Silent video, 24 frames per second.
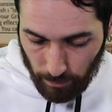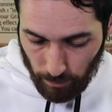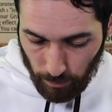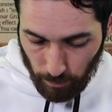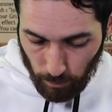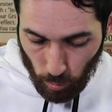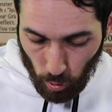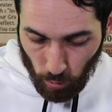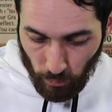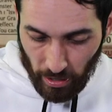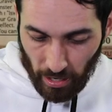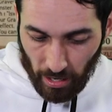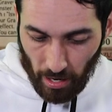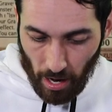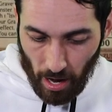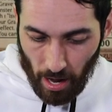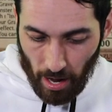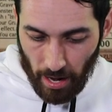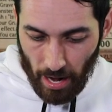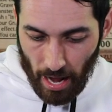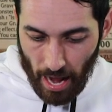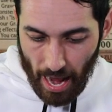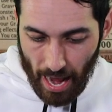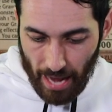Moving
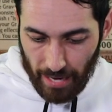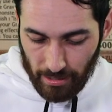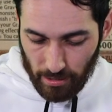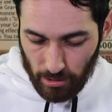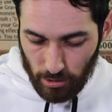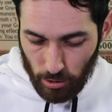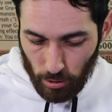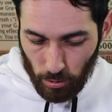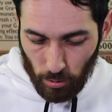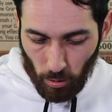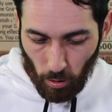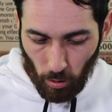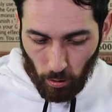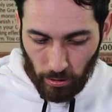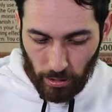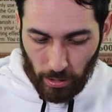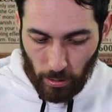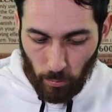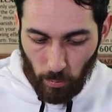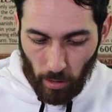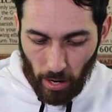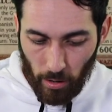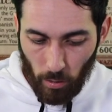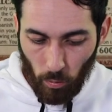on, I do only
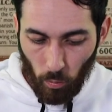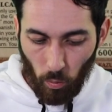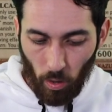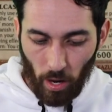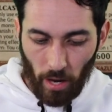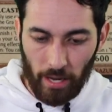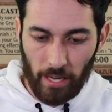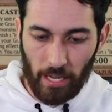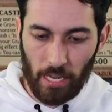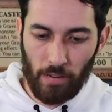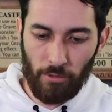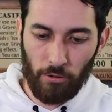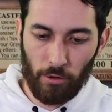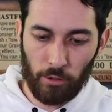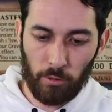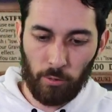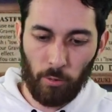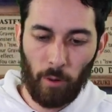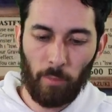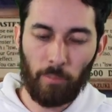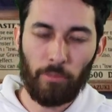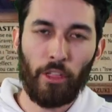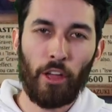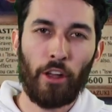run 1
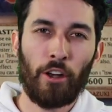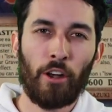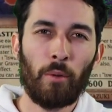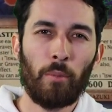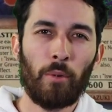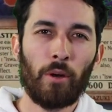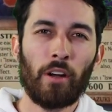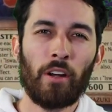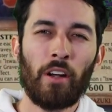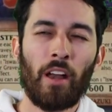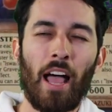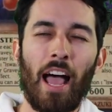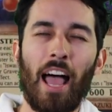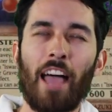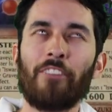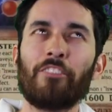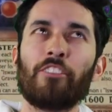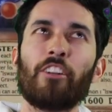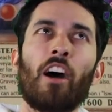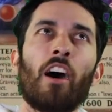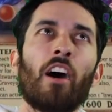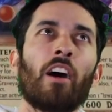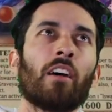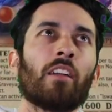Evilswarm Thunderbird. I've
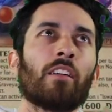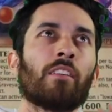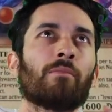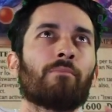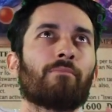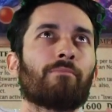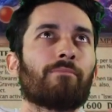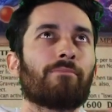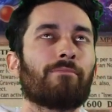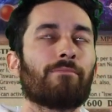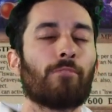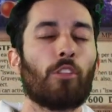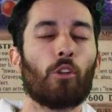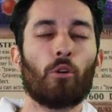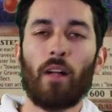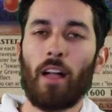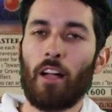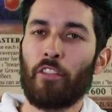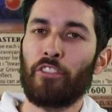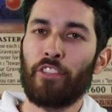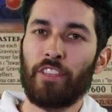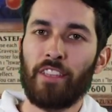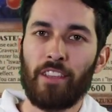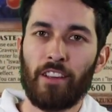gone
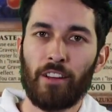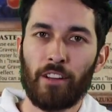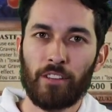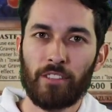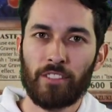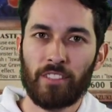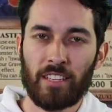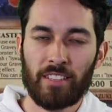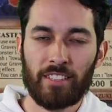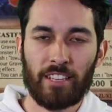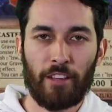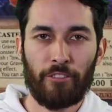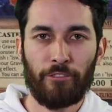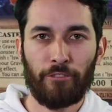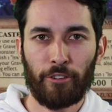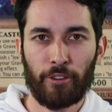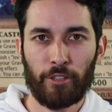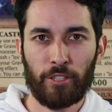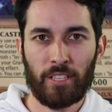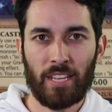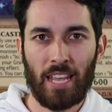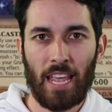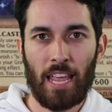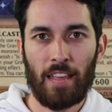throughout the years since I
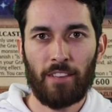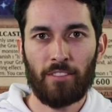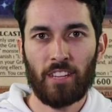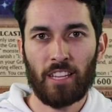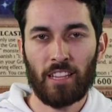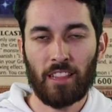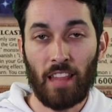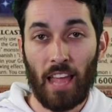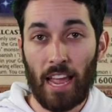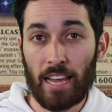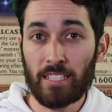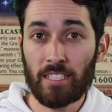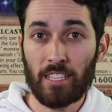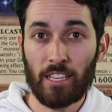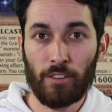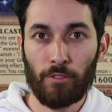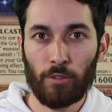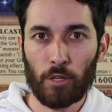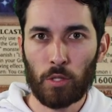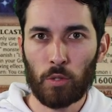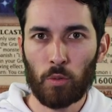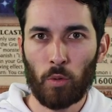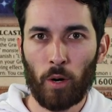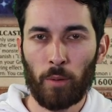first caved and liked
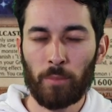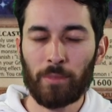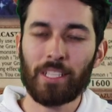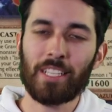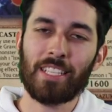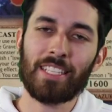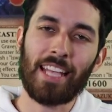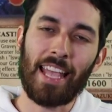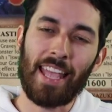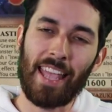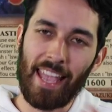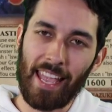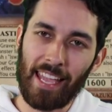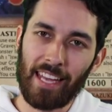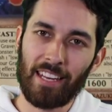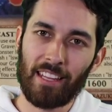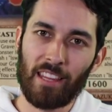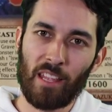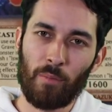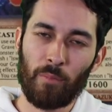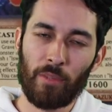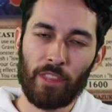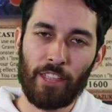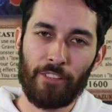Evilswarms because I hated
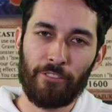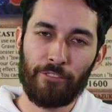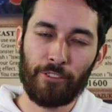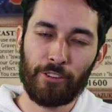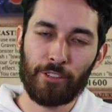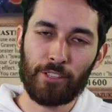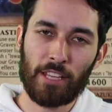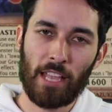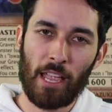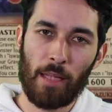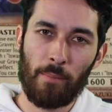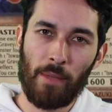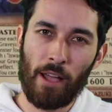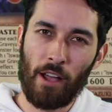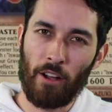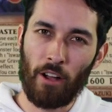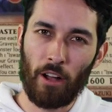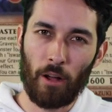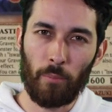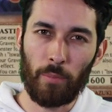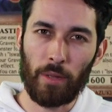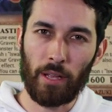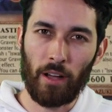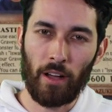them when they first came out,
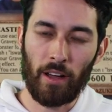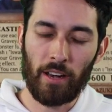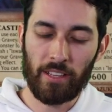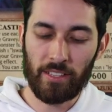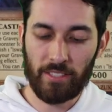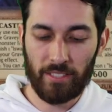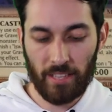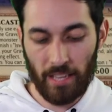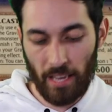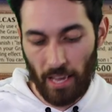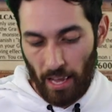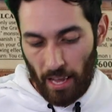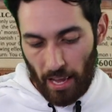I'll be honest.